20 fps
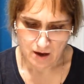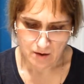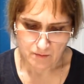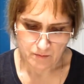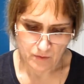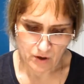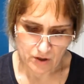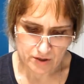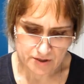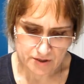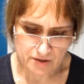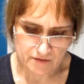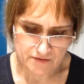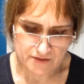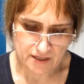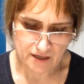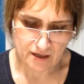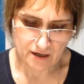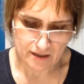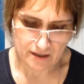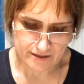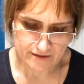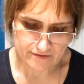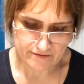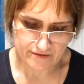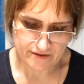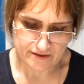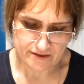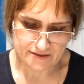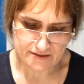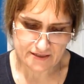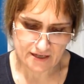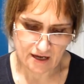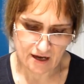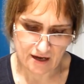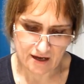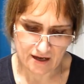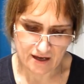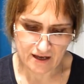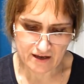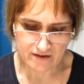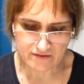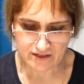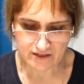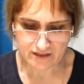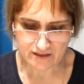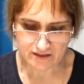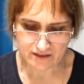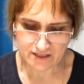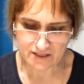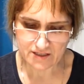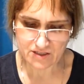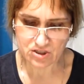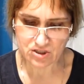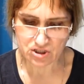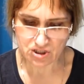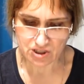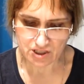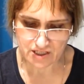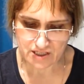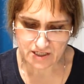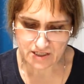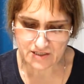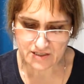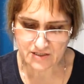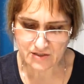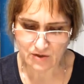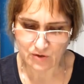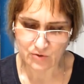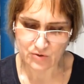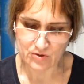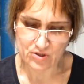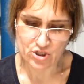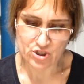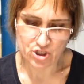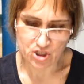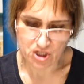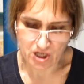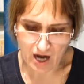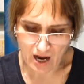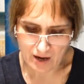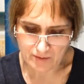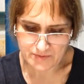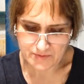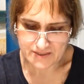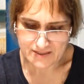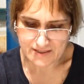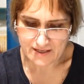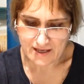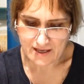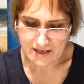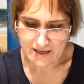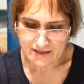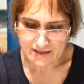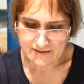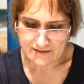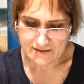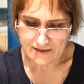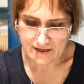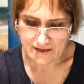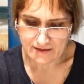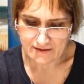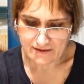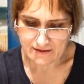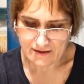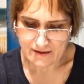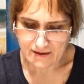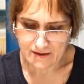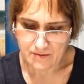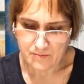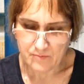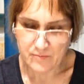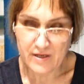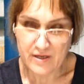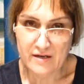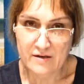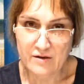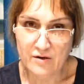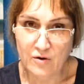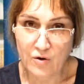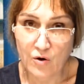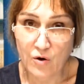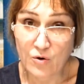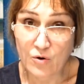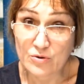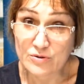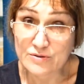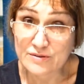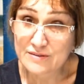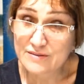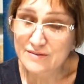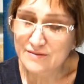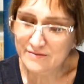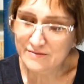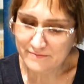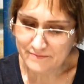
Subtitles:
Most of the conifers are evergreen trees or shrubs that bear cones.